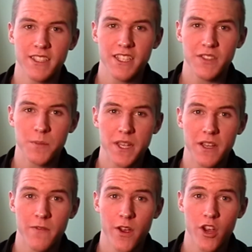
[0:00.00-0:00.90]
I see this
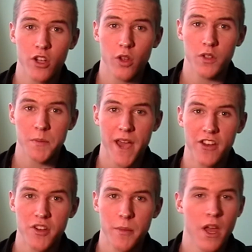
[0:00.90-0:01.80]
being a very close
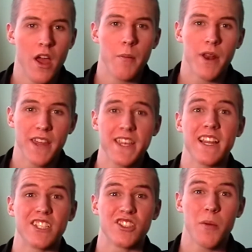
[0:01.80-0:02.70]
matchup, but I
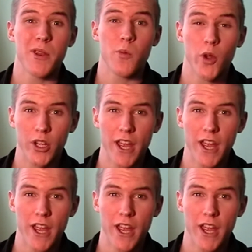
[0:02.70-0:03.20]
think that somebody